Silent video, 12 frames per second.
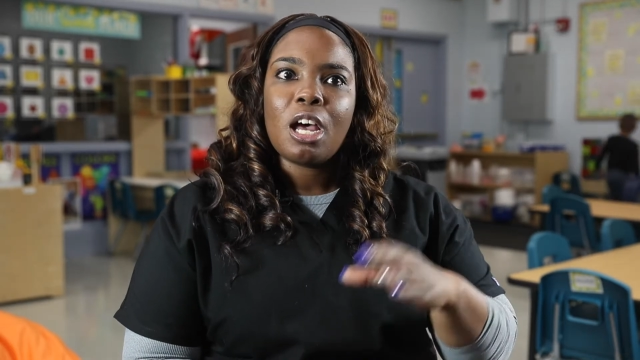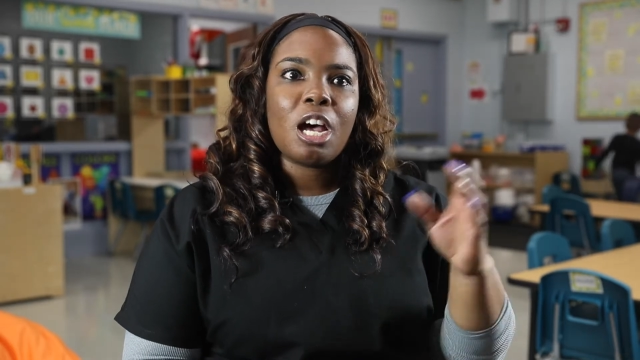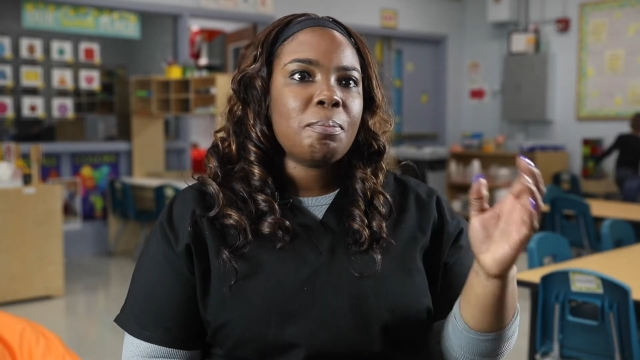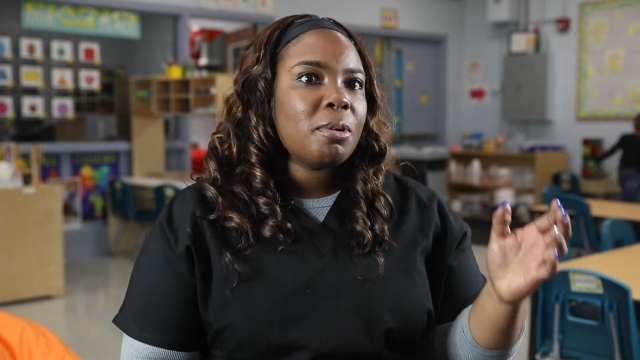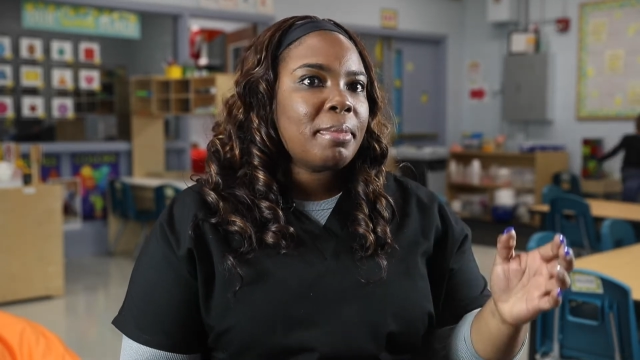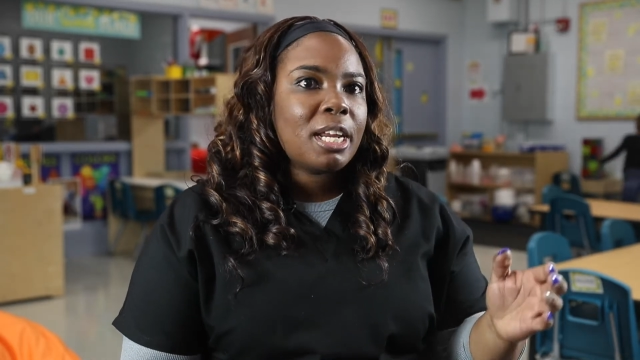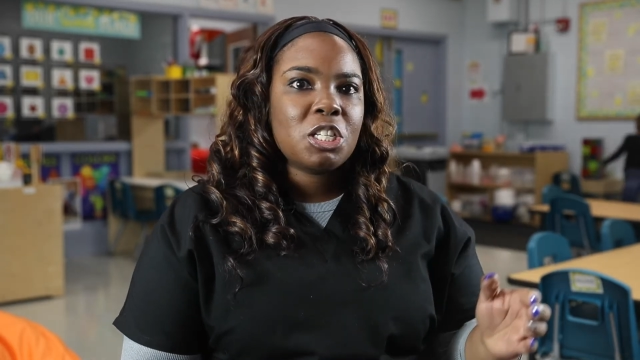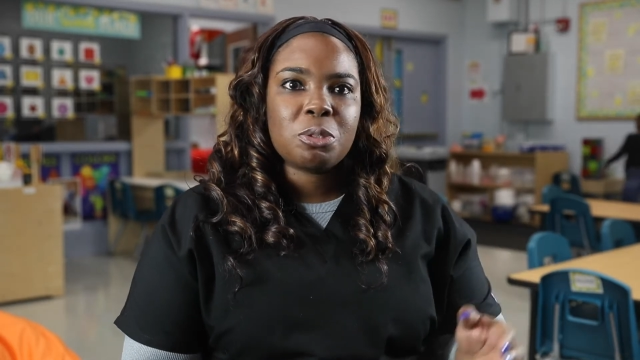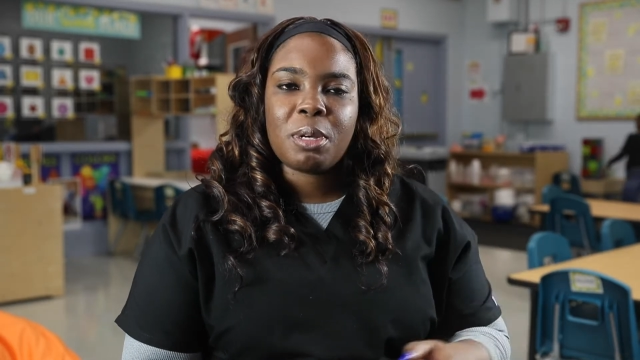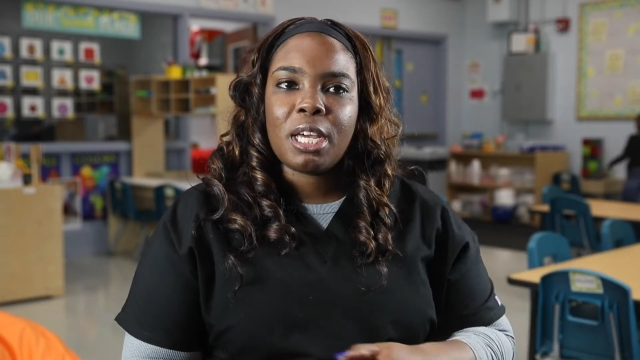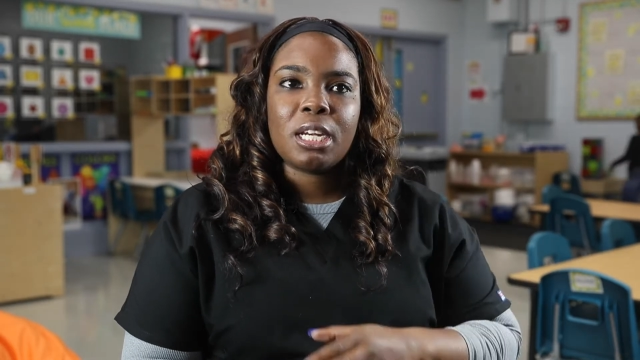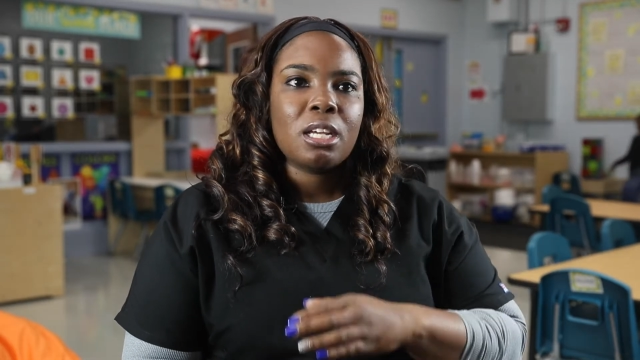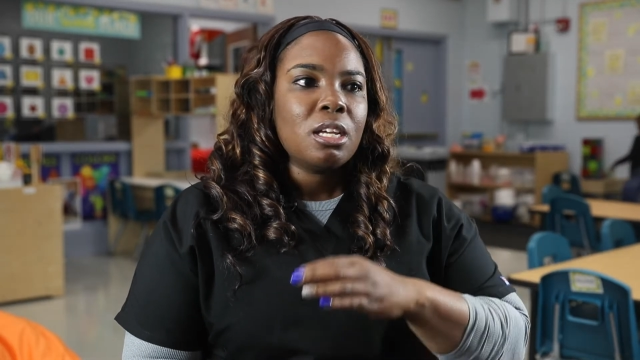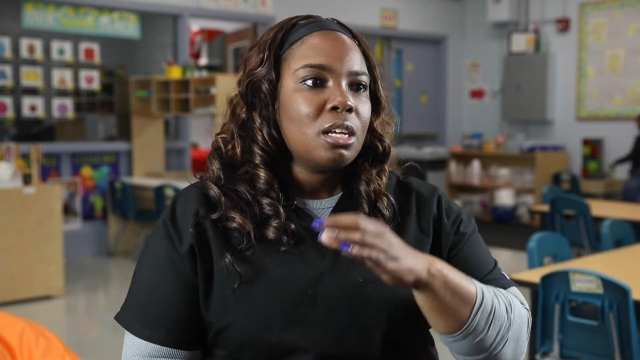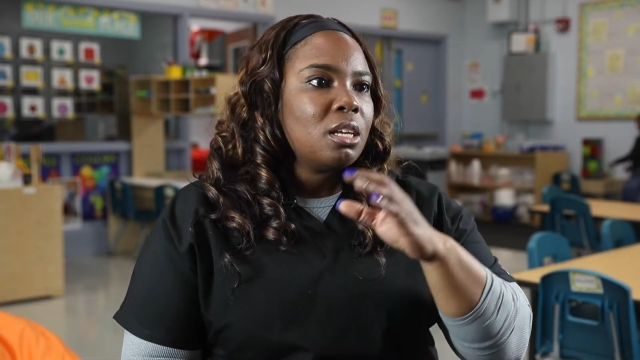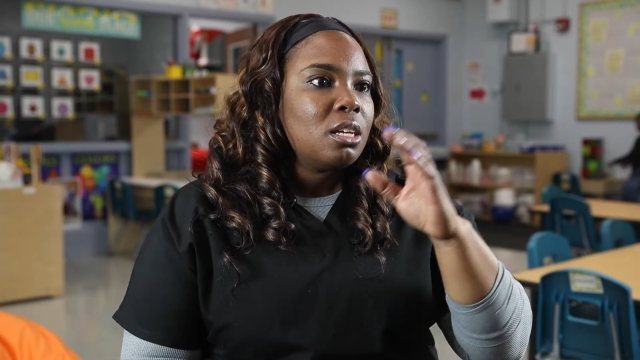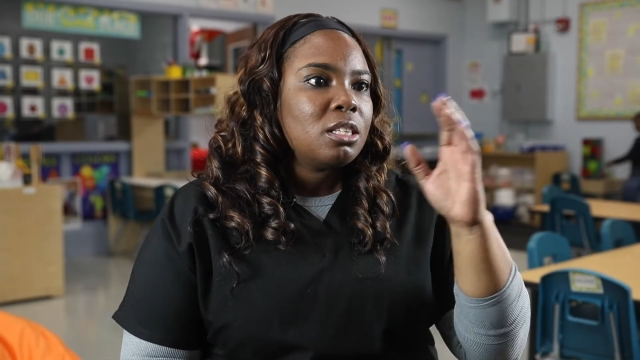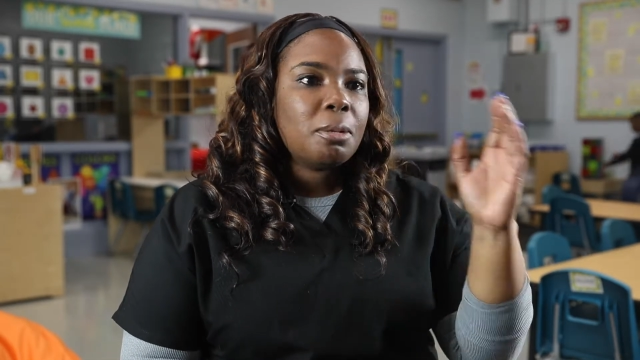upper management,
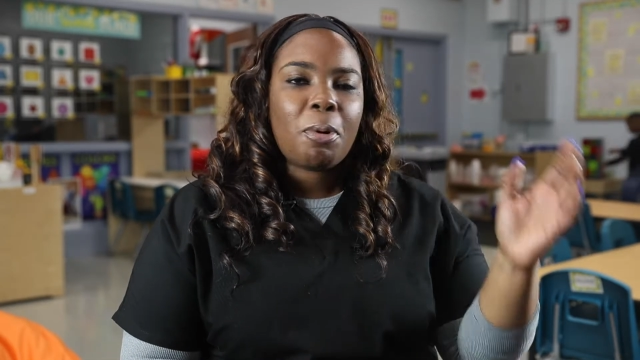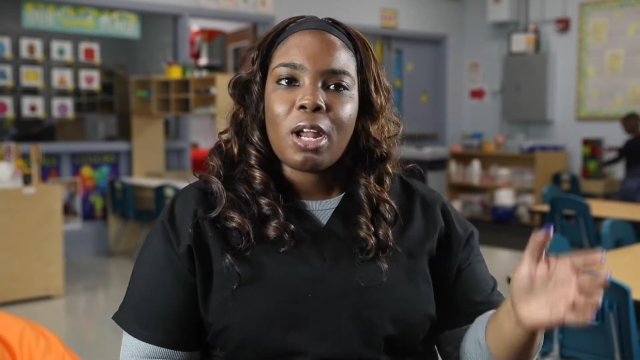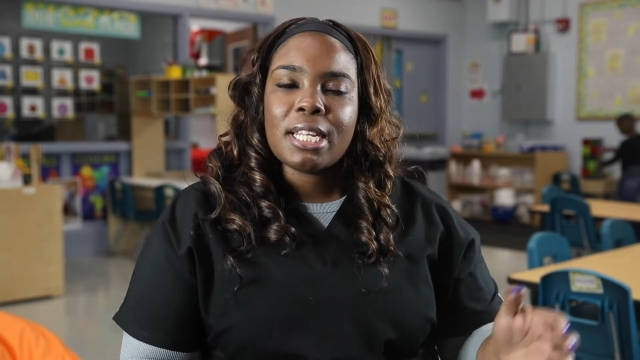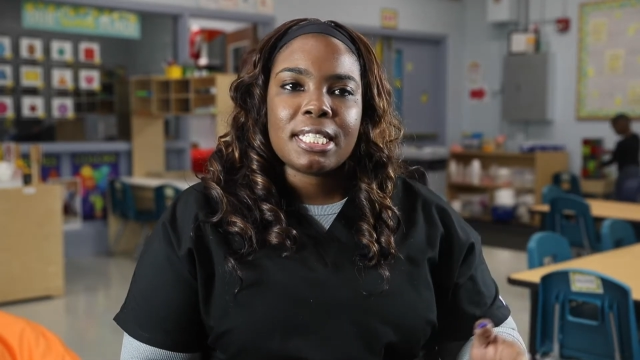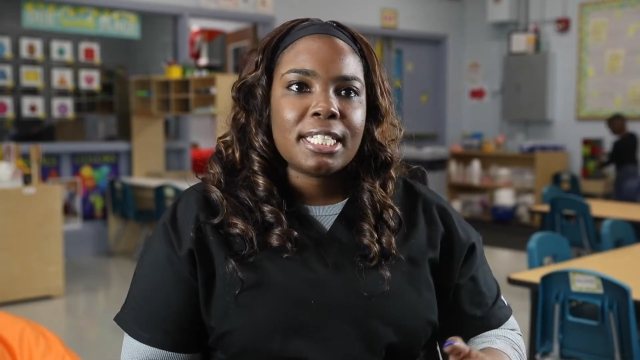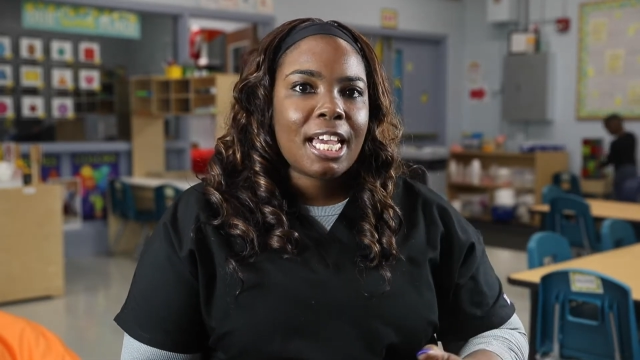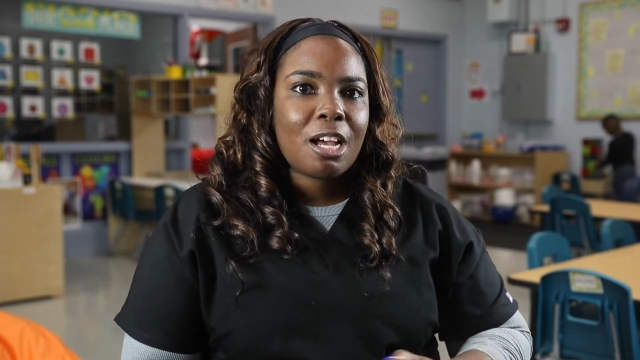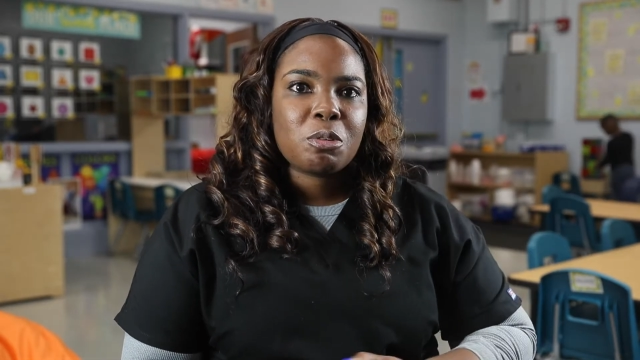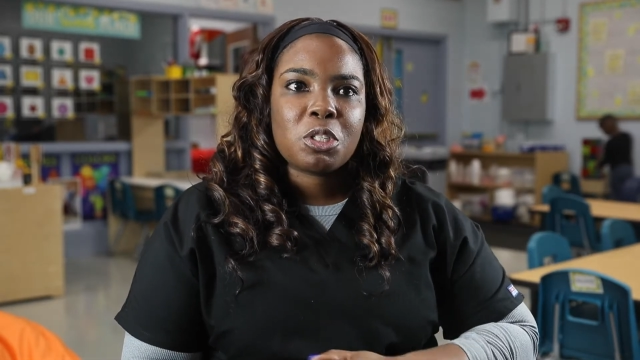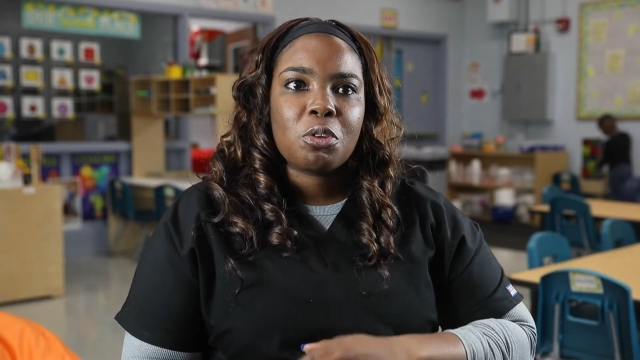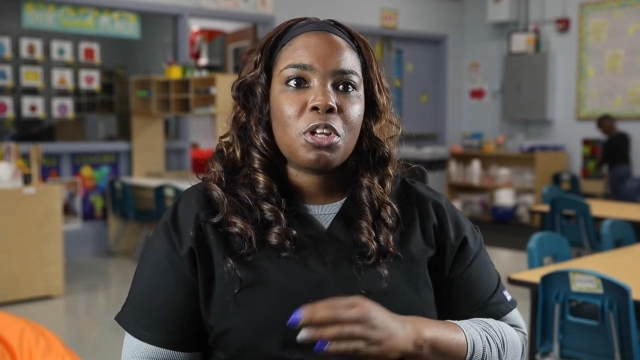the policy council,